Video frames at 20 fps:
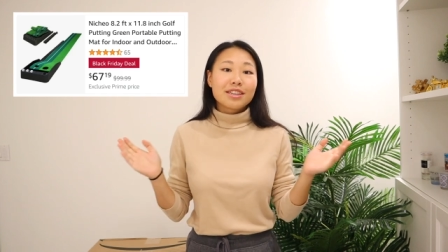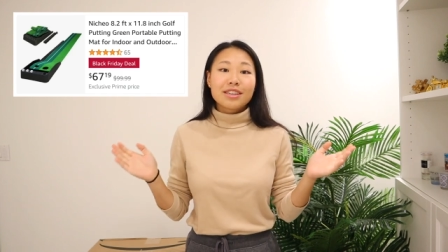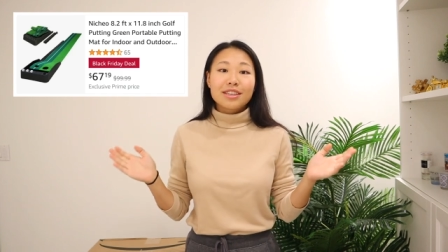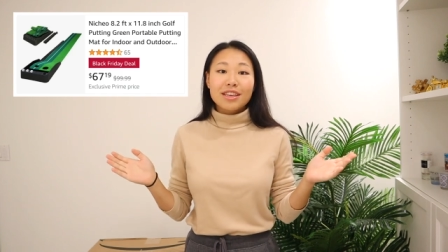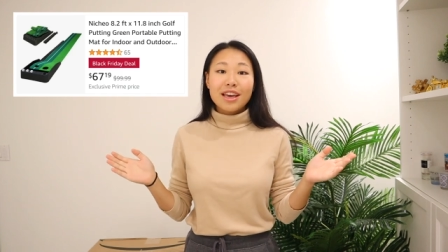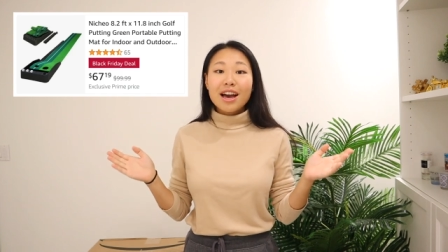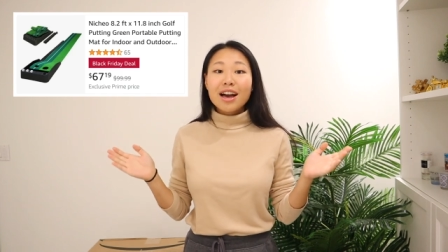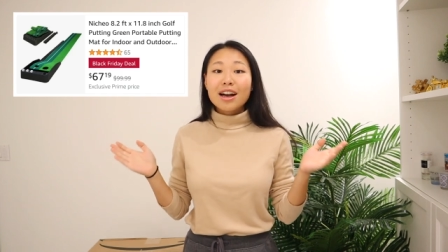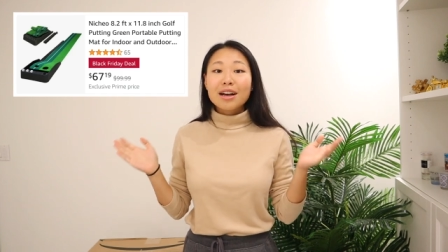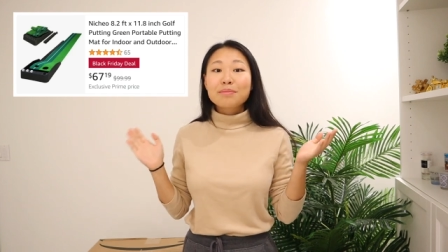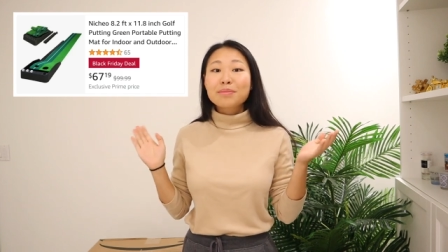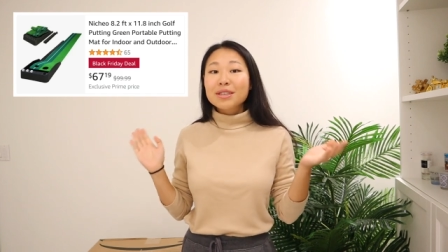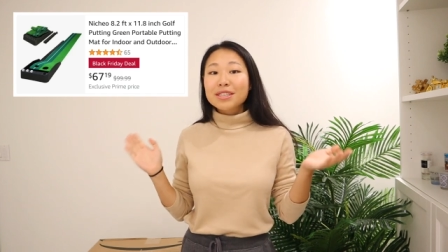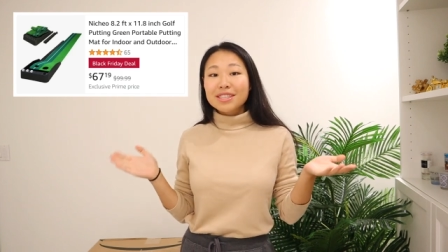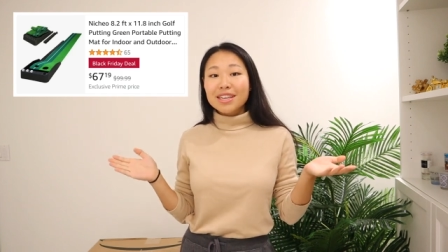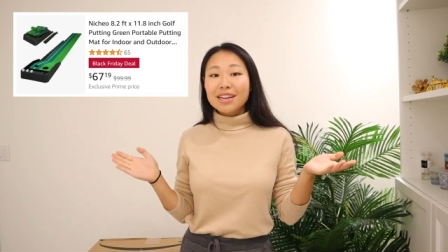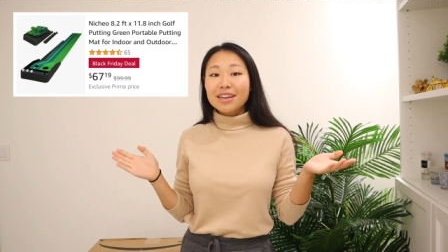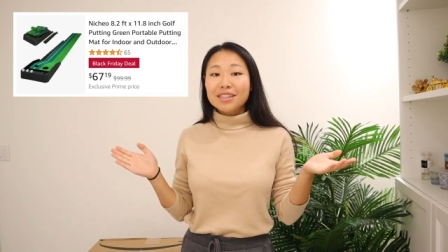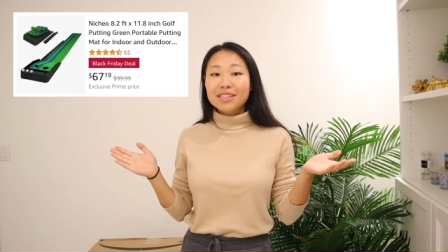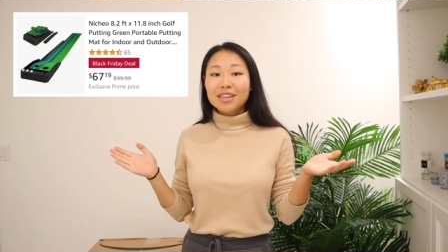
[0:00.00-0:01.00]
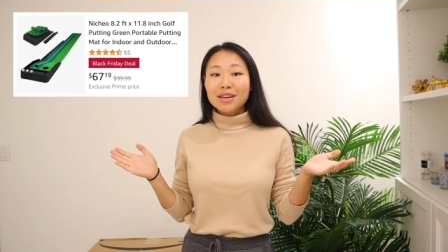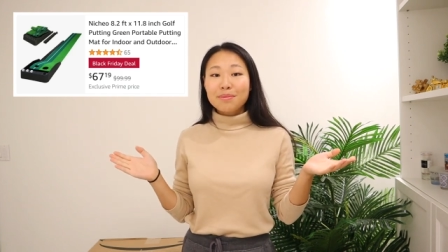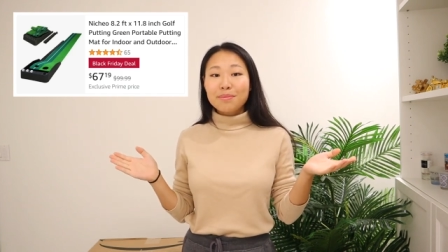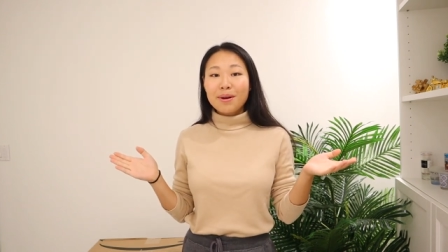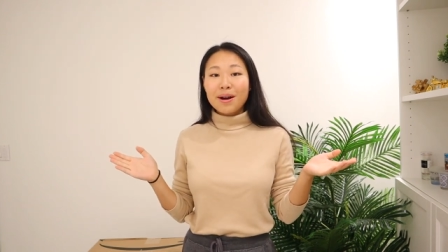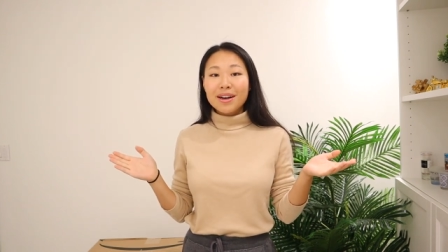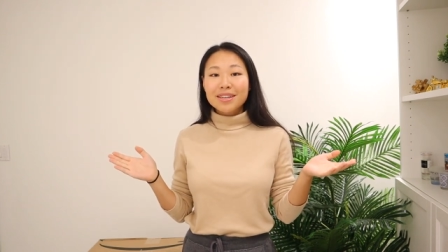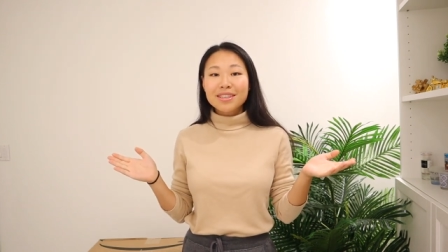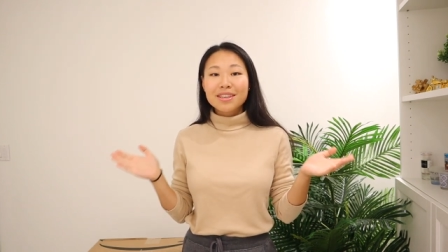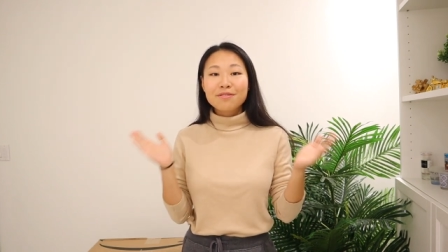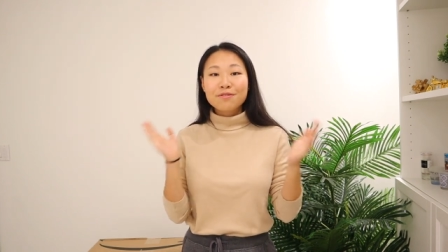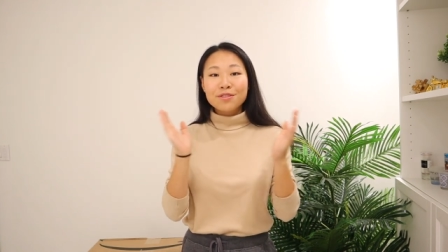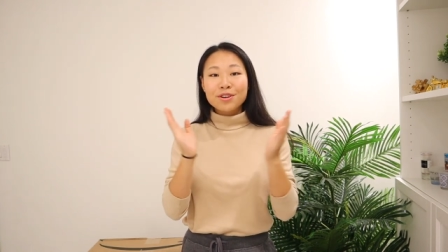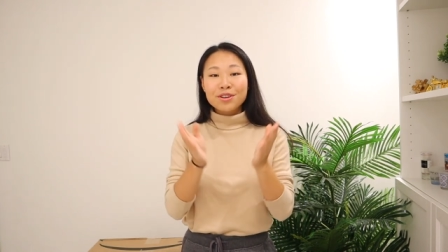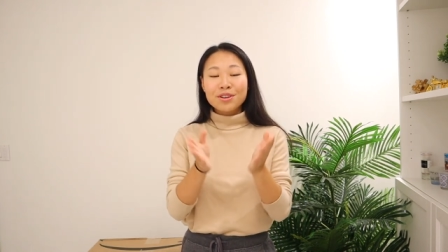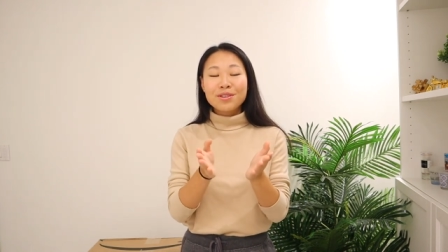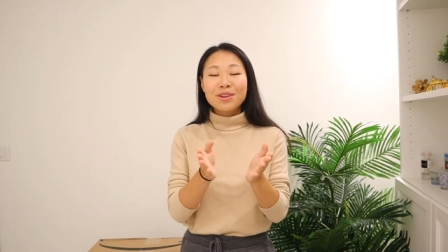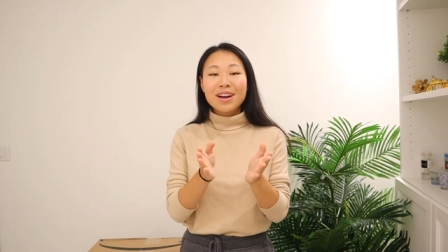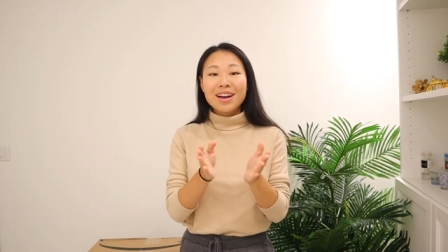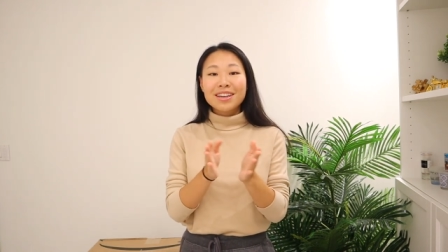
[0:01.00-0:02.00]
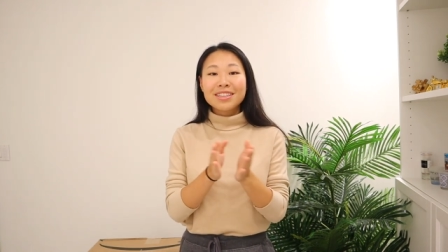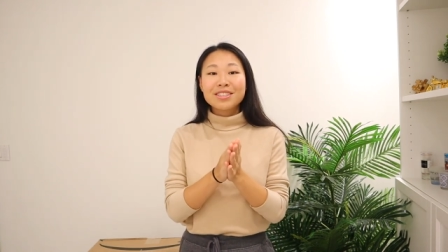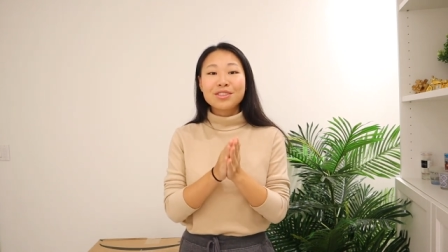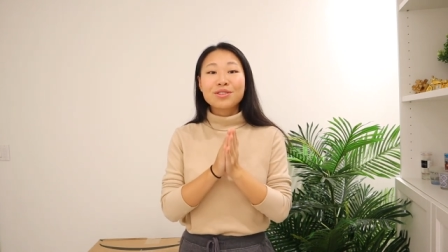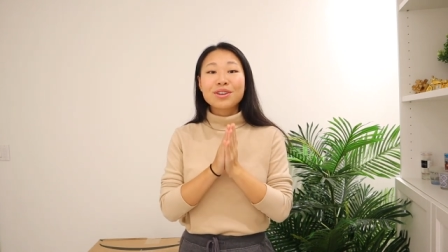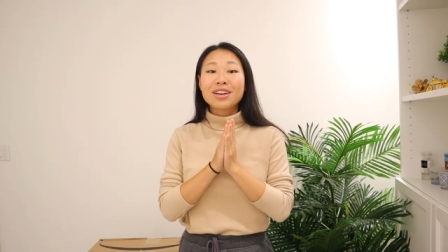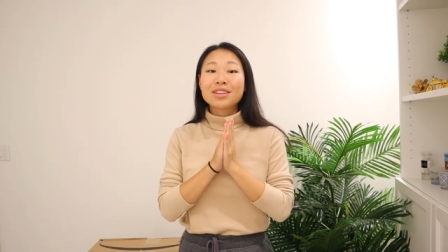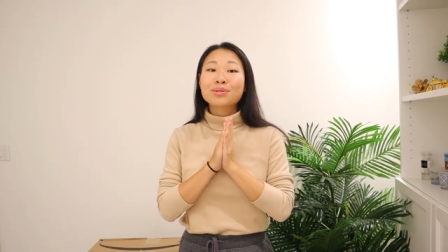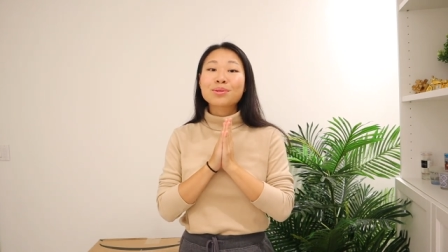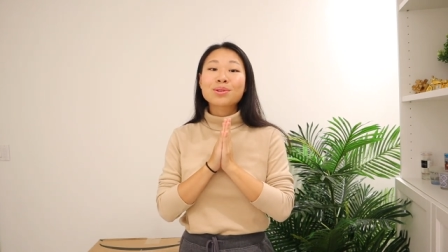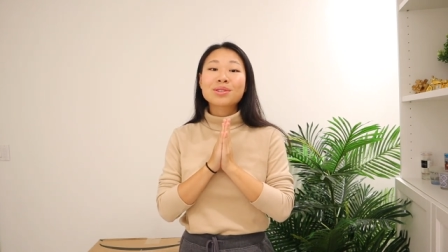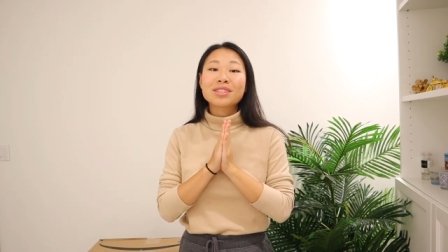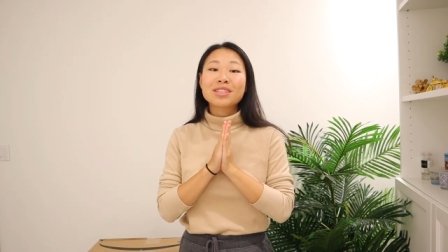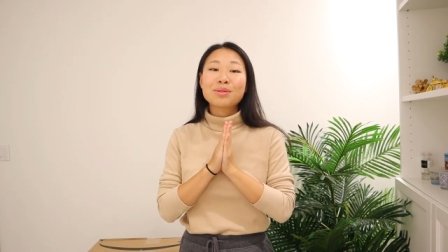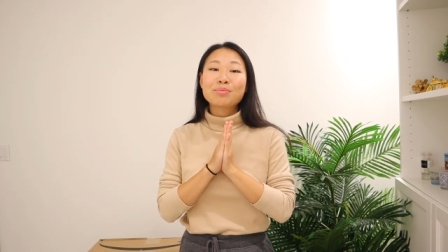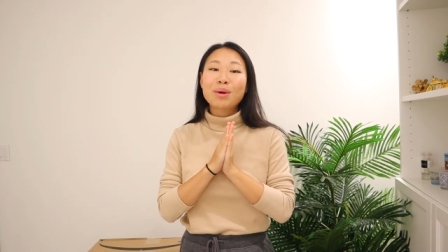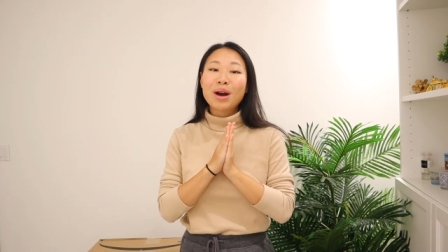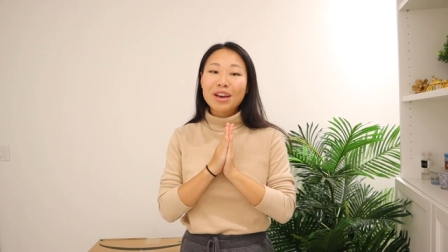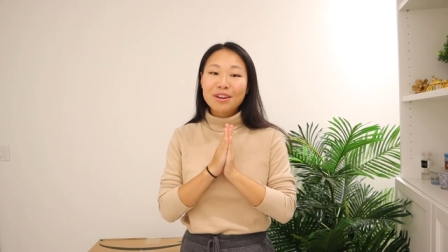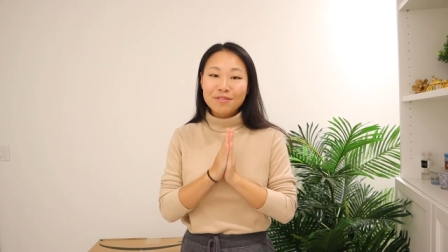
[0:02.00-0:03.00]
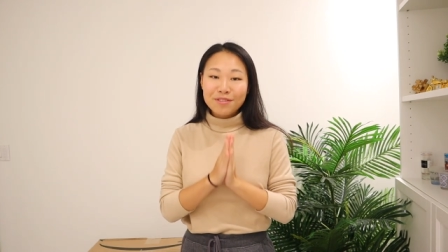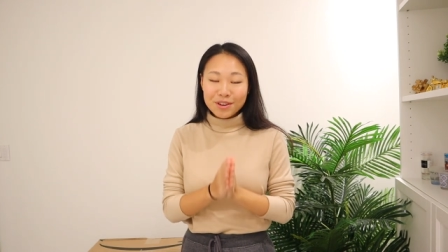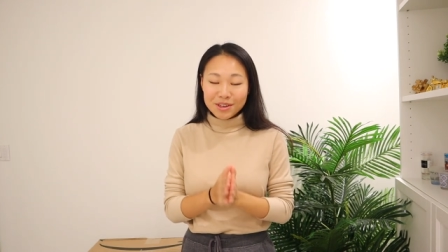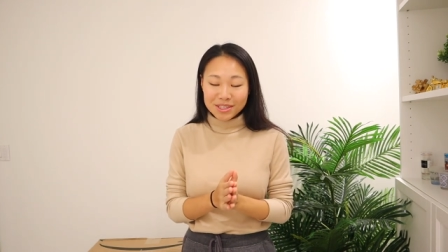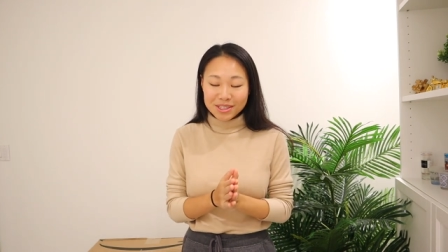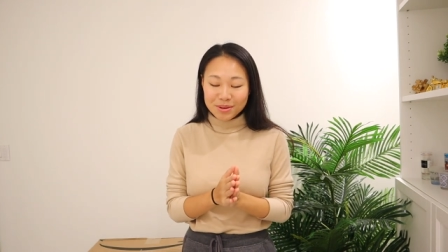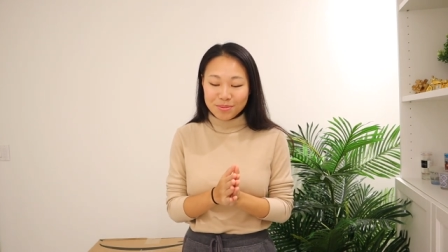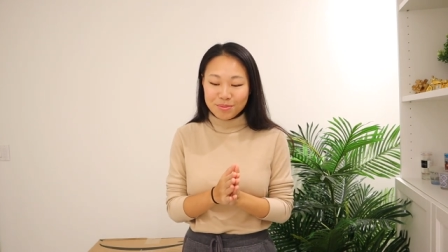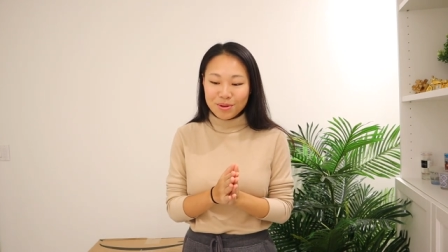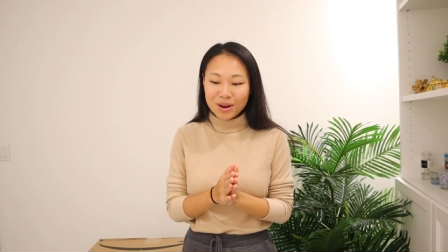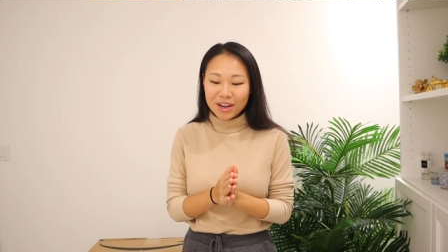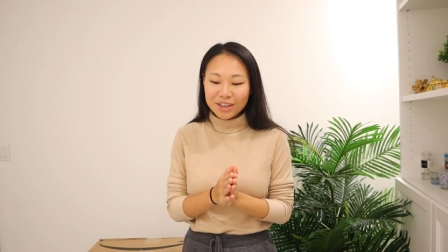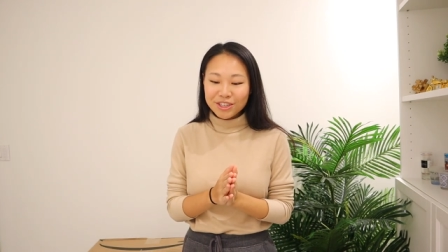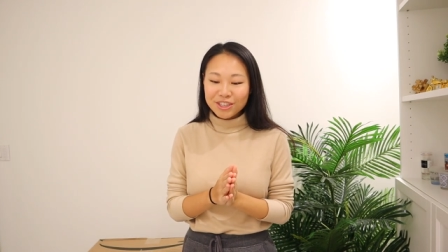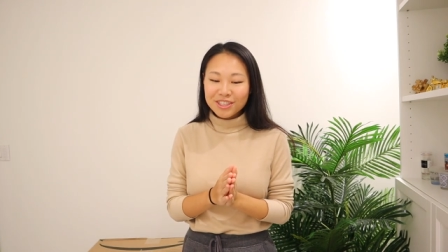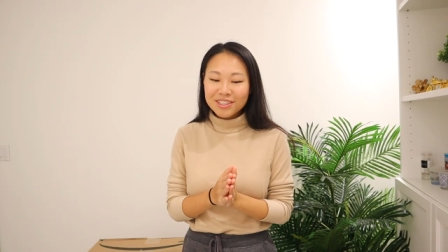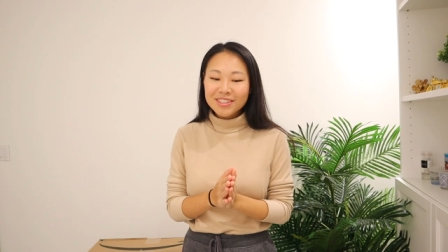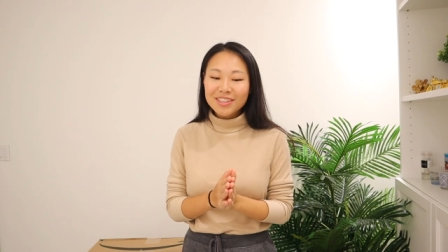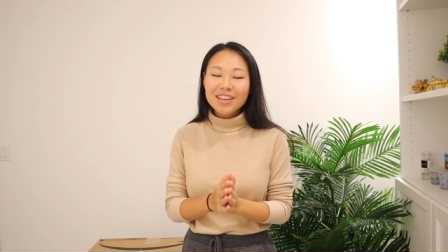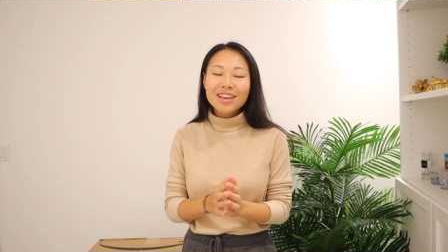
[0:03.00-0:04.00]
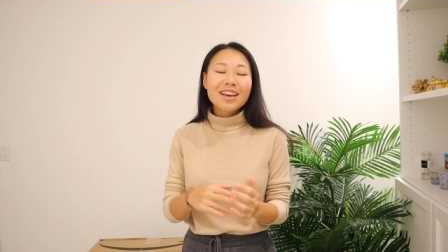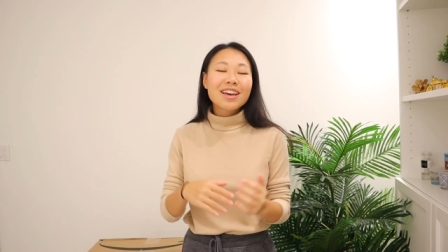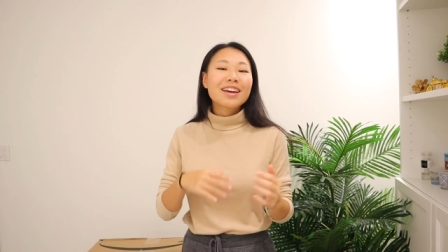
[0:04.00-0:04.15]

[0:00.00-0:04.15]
yeah, I'm excited to unbox it for you guys. You guys will see my first impressions.